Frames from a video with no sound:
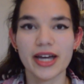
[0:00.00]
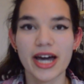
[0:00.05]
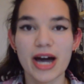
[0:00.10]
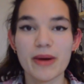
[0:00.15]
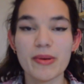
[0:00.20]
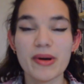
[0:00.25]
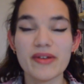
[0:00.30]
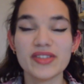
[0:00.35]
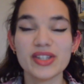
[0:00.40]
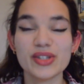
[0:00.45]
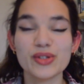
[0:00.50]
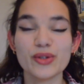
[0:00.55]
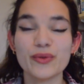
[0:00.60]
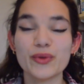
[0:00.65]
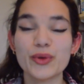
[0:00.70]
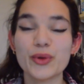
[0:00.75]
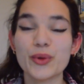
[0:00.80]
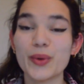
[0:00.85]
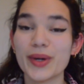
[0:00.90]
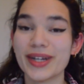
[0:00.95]
However, this
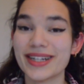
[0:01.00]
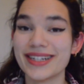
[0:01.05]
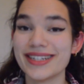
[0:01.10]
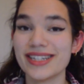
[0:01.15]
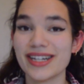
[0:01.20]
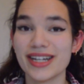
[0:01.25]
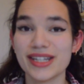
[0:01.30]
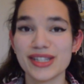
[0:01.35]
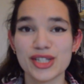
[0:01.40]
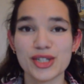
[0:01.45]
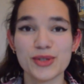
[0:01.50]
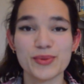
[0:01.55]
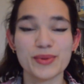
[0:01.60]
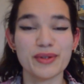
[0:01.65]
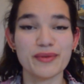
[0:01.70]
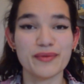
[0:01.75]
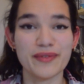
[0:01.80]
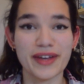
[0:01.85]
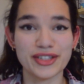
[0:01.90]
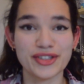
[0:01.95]
novel quickly turns into an
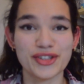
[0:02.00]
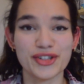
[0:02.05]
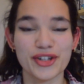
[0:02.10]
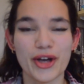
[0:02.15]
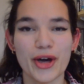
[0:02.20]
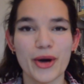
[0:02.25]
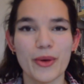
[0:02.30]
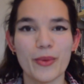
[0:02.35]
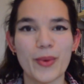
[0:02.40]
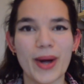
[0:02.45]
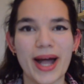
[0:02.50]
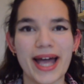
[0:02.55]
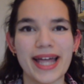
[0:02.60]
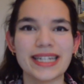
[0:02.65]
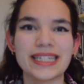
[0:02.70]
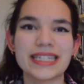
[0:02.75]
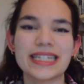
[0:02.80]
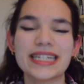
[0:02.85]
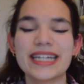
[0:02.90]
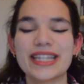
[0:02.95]
adventure
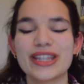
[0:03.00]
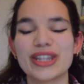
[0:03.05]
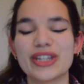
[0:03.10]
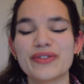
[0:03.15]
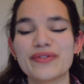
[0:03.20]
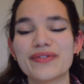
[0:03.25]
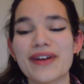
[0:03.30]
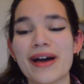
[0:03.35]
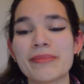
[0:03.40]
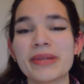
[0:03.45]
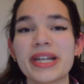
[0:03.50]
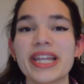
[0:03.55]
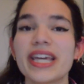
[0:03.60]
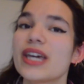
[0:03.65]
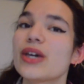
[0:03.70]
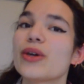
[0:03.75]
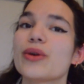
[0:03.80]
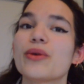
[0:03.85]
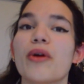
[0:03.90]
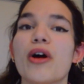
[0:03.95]
when the
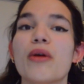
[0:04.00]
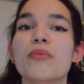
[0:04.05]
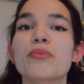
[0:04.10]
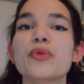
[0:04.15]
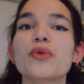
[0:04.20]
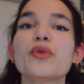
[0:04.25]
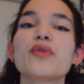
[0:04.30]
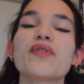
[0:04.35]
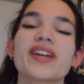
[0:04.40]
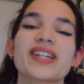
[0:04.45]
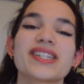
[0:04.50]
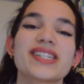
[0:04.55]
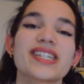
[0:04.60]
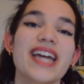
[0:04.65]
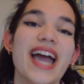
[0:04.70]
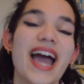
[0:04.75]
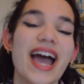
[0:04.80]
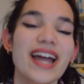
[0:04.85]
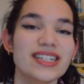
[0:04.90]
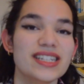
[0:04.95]
family, who are moving to
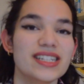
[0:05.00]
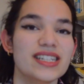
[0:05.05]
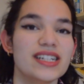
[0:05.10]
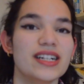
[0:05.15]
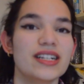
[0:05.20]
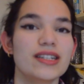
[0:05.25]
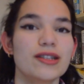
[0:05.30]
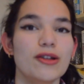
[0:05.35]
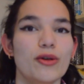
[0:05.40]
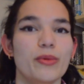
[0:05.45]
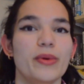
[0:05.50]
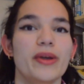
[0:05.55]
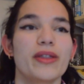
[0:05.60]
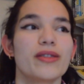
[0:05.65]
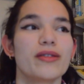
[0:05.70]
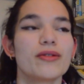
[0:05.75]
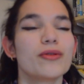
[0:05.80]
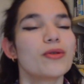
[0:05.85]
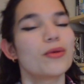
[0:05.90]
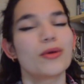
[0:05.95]
Canada along
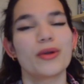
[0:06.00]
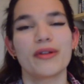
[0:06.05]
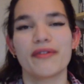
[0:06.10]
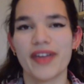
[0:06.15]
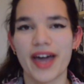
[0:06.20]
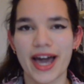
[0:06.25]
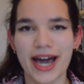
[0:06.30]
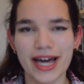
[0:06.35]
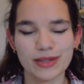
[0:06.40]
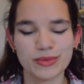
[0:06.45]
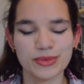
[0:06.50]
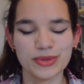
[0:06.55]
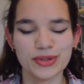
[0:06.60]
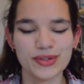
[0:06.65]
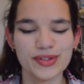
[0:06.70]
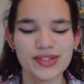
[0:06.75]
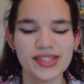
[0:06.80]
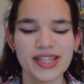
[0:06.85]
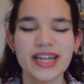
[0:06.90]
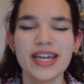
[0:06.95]
with all of their
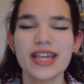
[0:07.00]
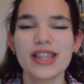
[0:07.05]
animals,